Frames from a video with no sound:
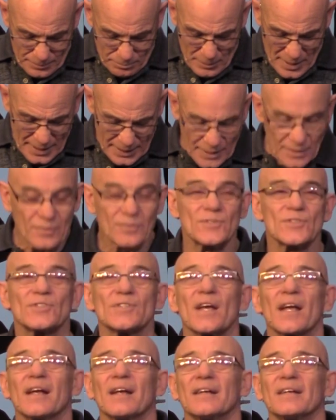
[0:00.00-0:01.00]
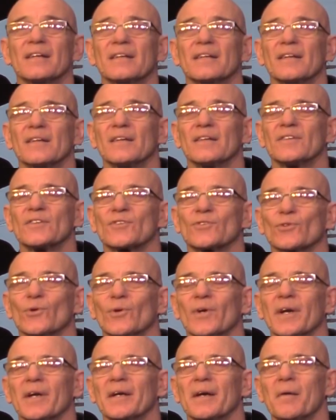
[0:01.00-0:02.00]
and Megan's
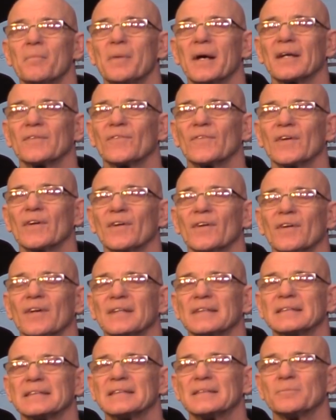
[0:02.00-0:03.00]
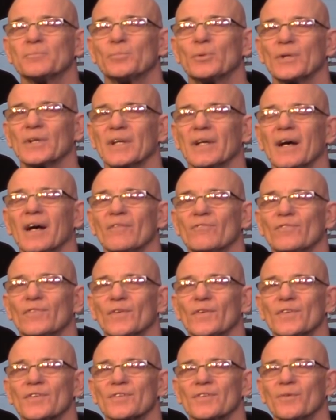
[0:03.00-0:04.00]
story about their putting God
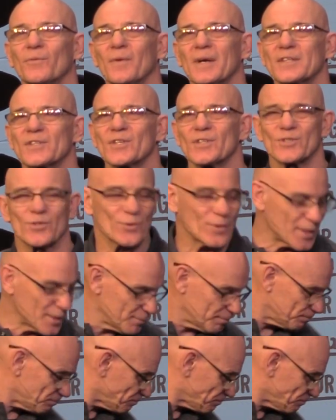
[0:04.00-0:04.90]
first. Watch the screen.